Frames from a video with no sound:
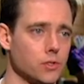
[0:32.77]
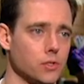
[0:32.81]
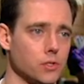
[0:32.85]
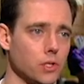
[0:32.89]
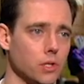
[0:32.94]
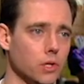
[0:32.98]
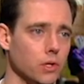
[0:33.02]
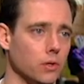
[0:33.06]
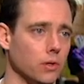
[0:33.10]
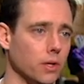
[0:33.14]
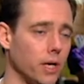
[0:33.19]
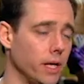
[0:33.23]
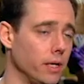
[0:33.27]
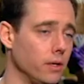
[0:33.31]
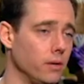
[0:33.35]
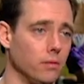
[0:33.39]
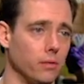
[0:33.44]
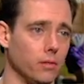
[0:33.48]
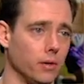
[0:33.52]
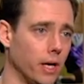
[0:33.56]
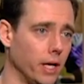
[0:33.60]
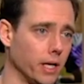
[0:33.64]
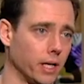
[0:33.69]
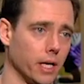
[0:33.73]
So
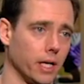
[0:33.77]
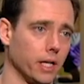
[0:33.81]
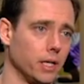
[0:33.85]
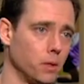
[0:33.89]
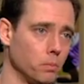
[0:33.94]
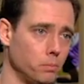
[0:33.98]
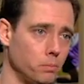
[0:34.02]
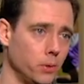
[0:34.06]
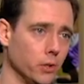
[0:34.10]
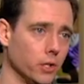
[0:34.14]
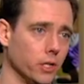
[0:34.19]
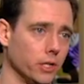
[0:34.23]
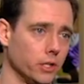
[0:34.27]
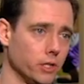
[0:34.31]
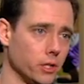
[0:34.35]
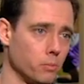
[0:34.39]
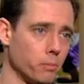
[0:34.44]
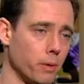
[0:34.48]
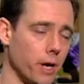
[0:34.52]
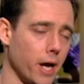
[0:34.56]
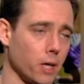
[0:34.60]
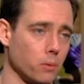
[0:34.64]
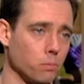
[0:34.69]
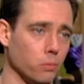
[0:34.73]
I kind of put it to the
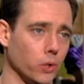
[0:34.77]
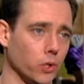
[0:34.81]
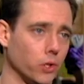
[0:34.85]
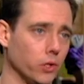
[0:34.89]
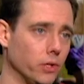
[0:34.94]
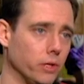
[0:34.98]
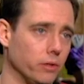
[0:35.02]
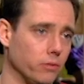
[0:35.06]
back burner.